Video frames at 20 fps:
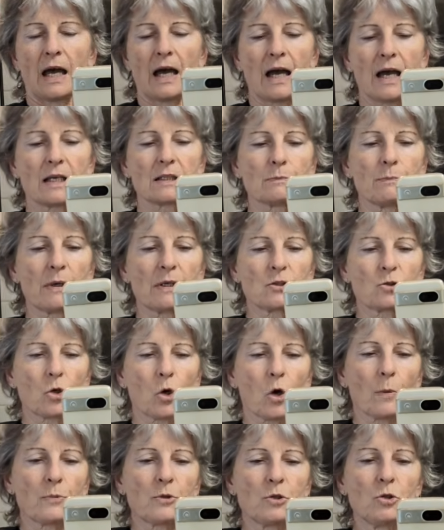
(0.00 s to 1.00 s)
as my
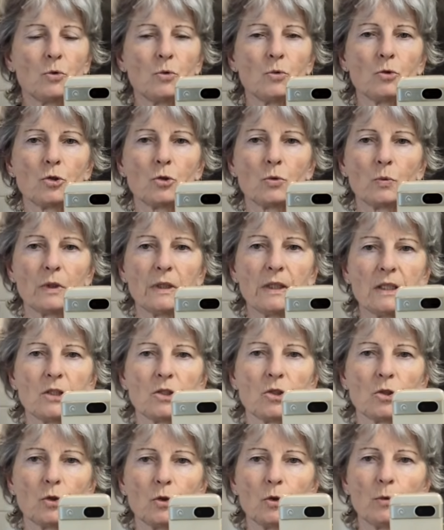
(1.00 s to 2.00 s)
tops
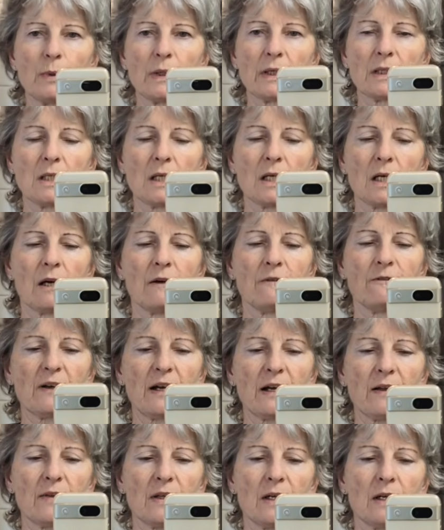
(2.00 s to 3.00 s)
usually do. But yeah, I
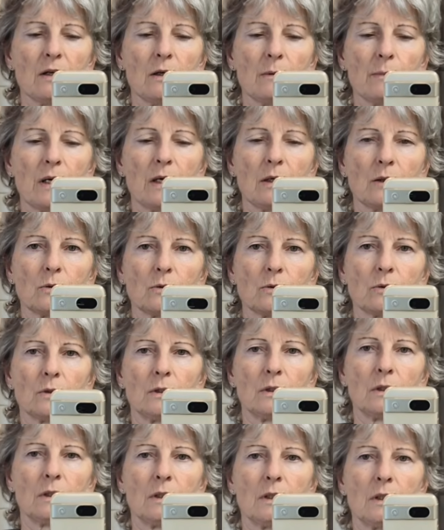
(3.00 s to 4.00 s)
found the
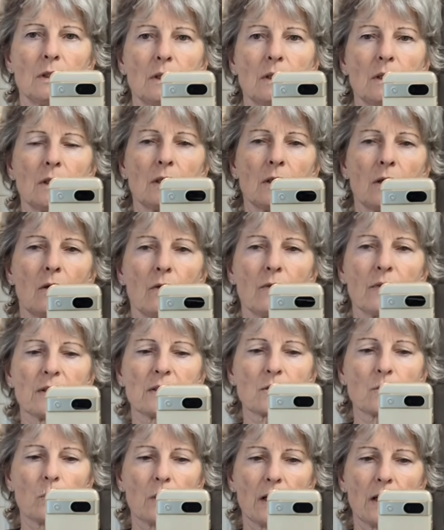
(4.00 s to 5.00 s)
armhole on
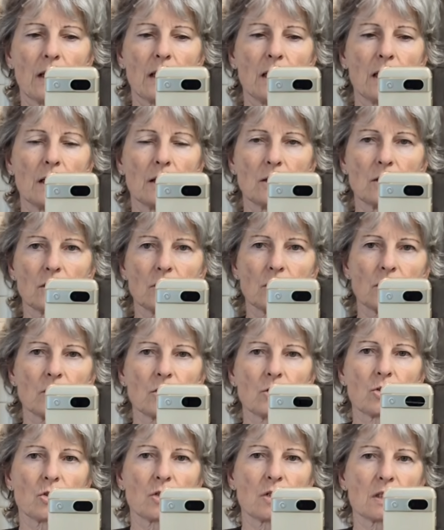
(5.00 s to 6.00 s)
this quite
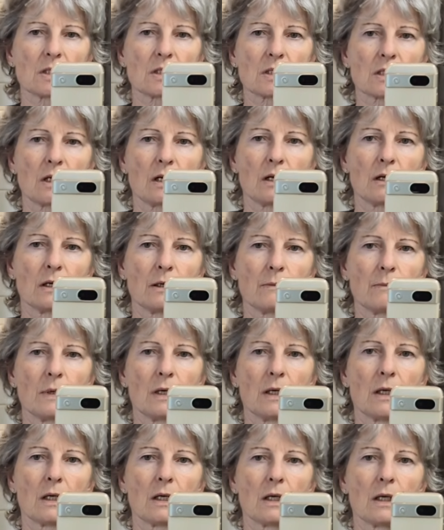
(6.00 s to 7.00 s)
large this
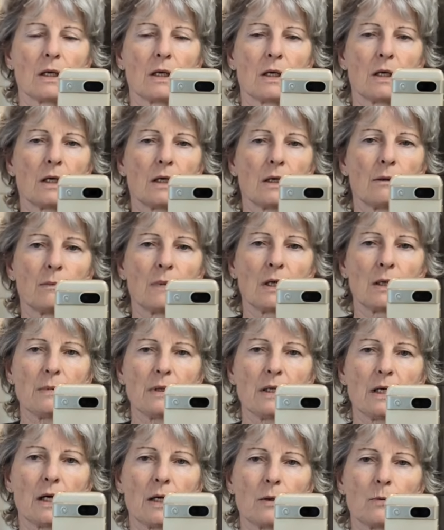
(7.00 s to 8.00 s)
time.
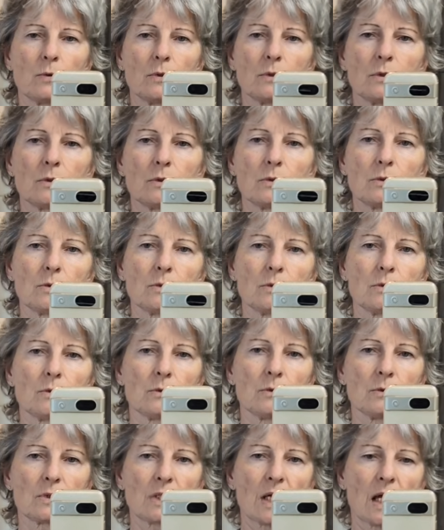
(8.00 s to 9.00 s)
Maybe I
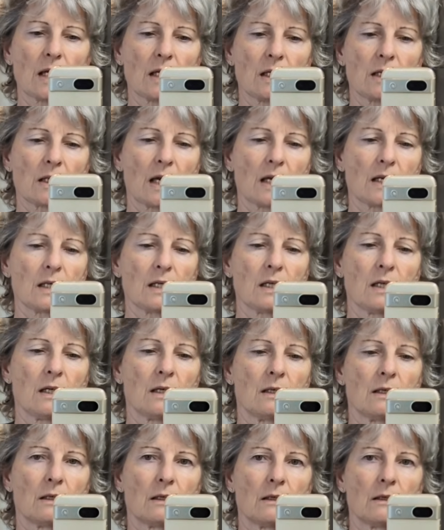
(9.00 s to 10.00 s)
will take that
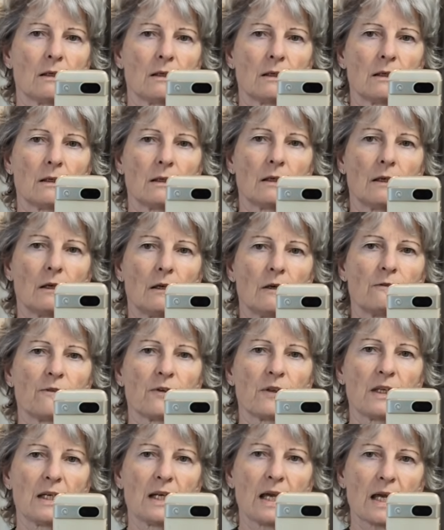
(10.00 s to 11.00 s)
in
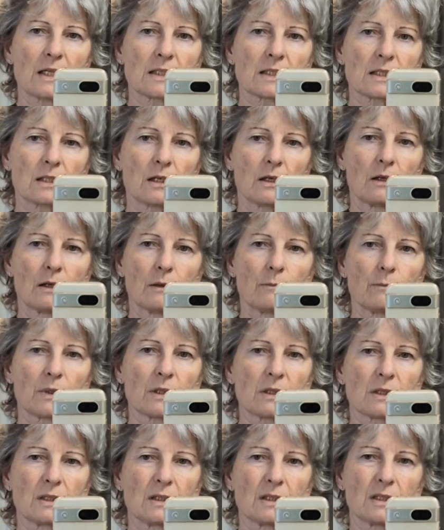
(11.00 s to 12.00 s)
for the next time
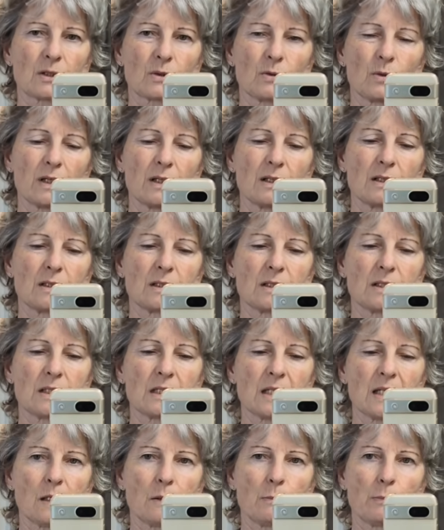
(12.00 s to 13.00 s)
because it is quite
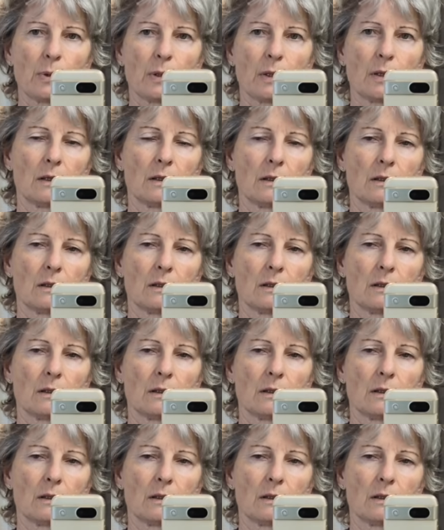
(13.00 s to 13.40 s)
deep.